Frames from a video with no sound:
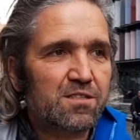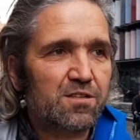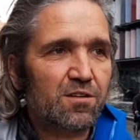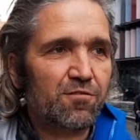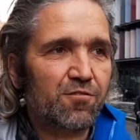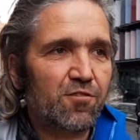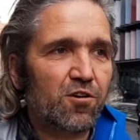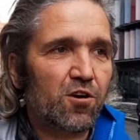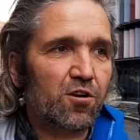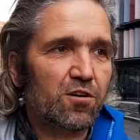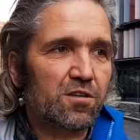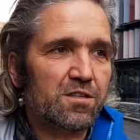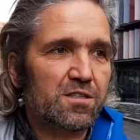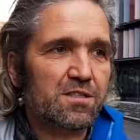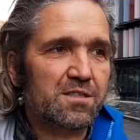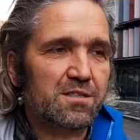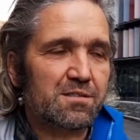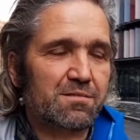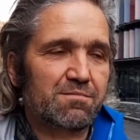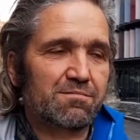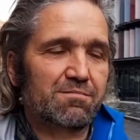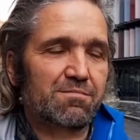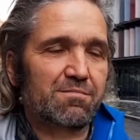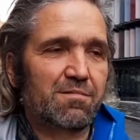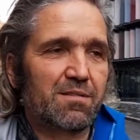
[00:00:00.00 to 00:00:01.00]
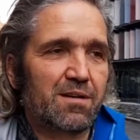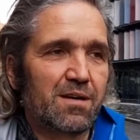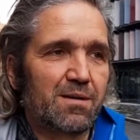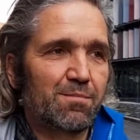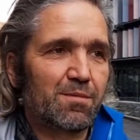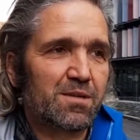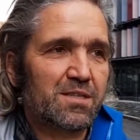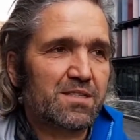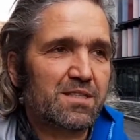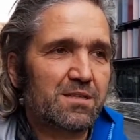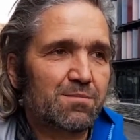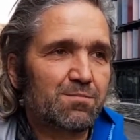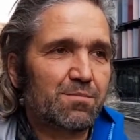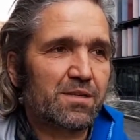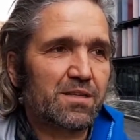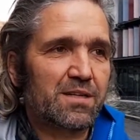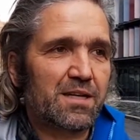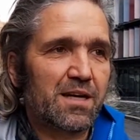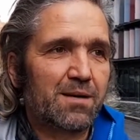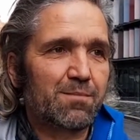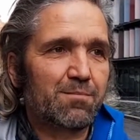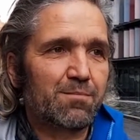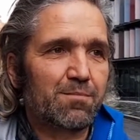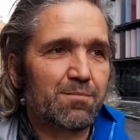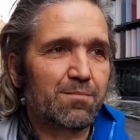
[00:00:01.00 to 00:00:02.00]
Of course, I must admit
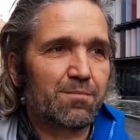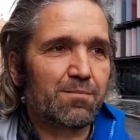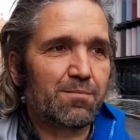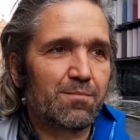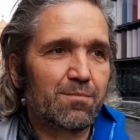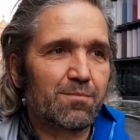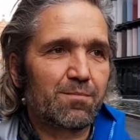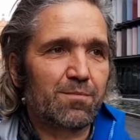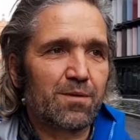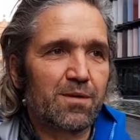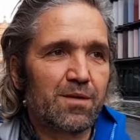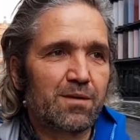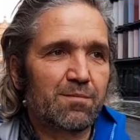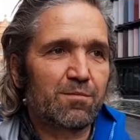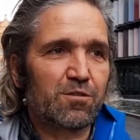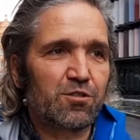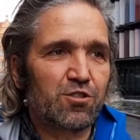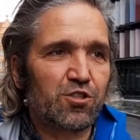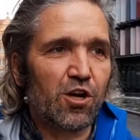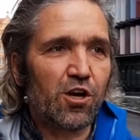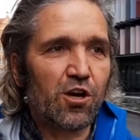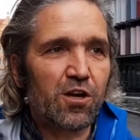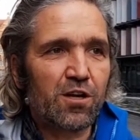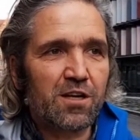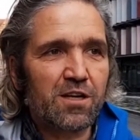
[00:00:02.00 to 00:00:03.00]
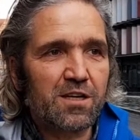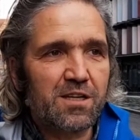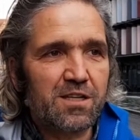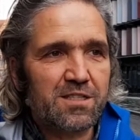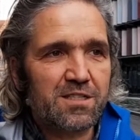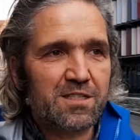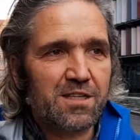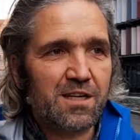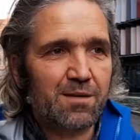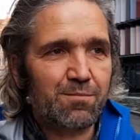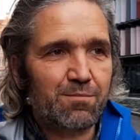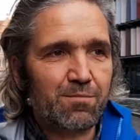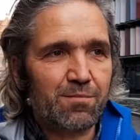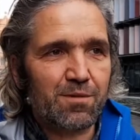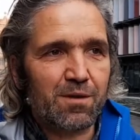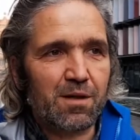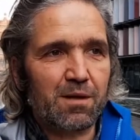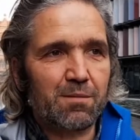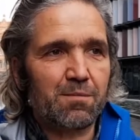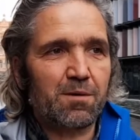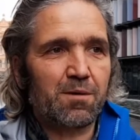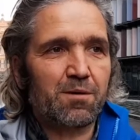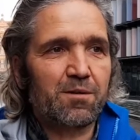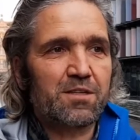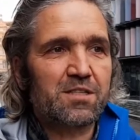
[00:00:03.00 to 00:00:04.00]
I'm a journalist. I'm
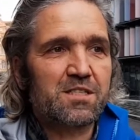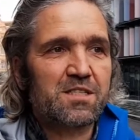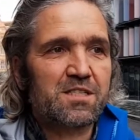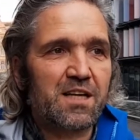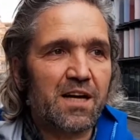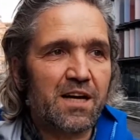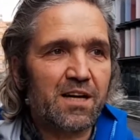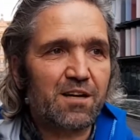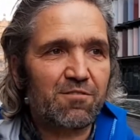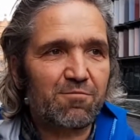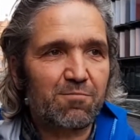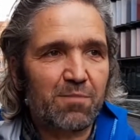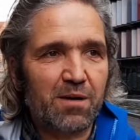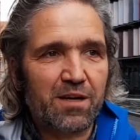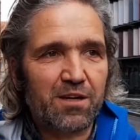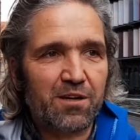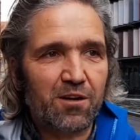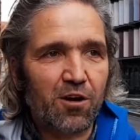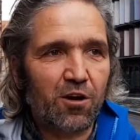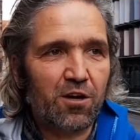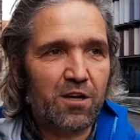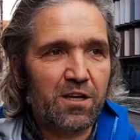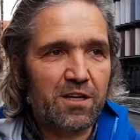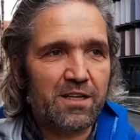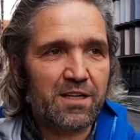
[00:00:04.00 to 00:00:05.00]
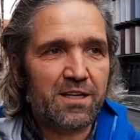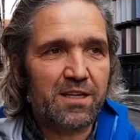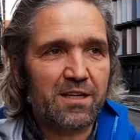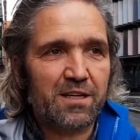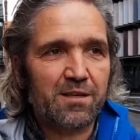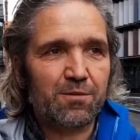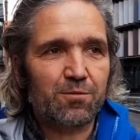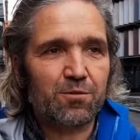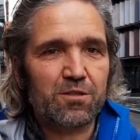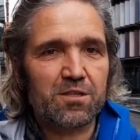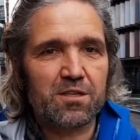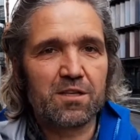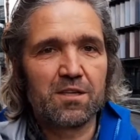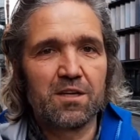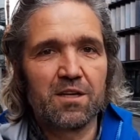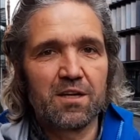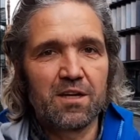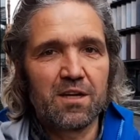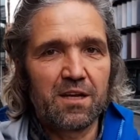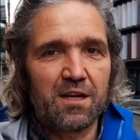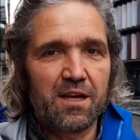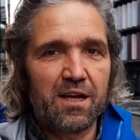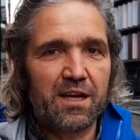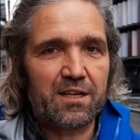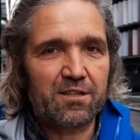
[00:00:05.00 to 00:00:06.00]
on the side of my colleague, and I would
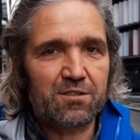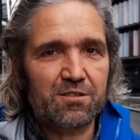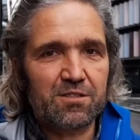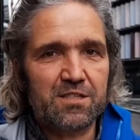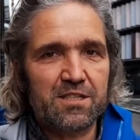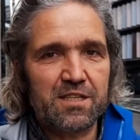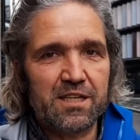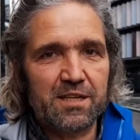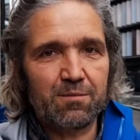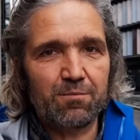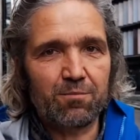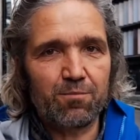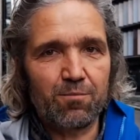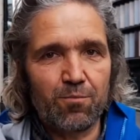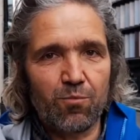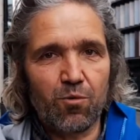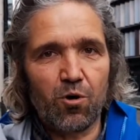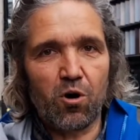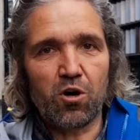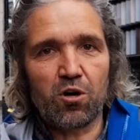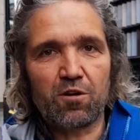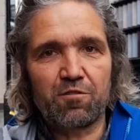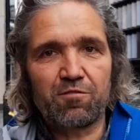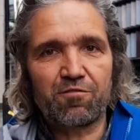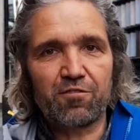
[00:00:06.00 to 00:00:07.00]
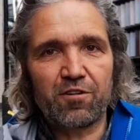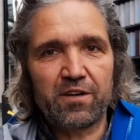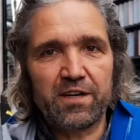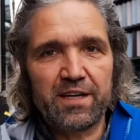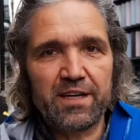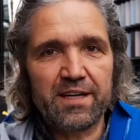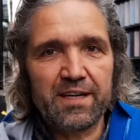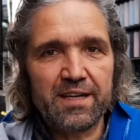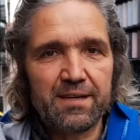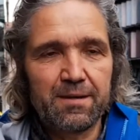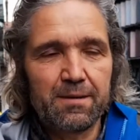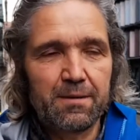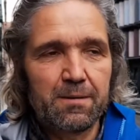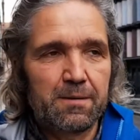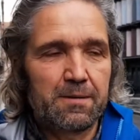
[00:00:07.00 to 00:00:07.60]
like to see him walk free.